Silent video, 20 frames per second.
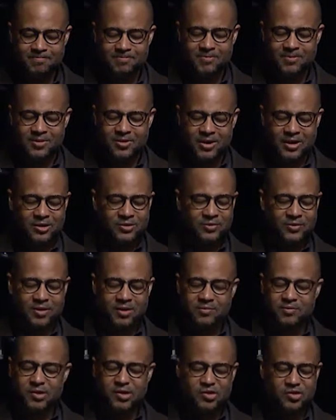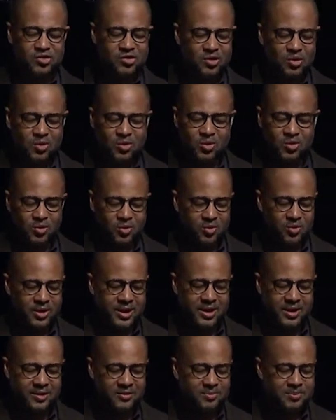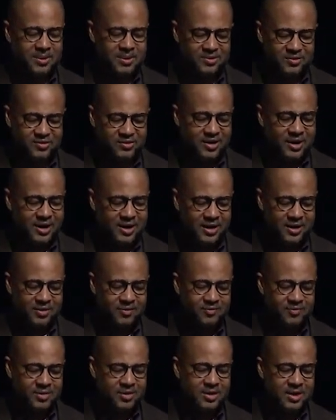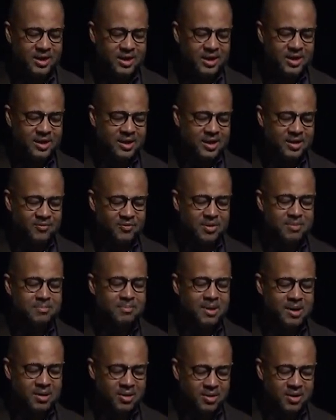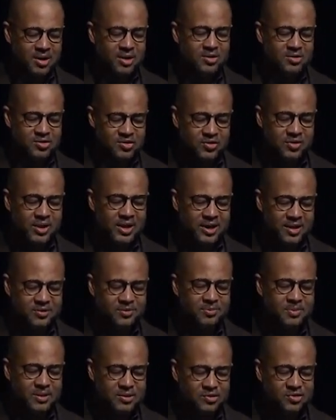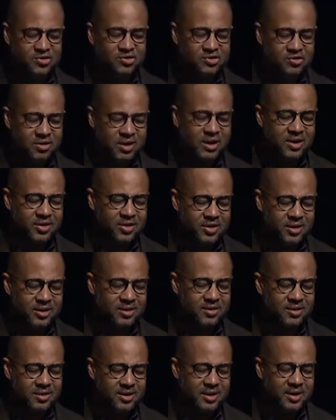Thanks for every soul that has been saved. Every marriage that has been strengthened,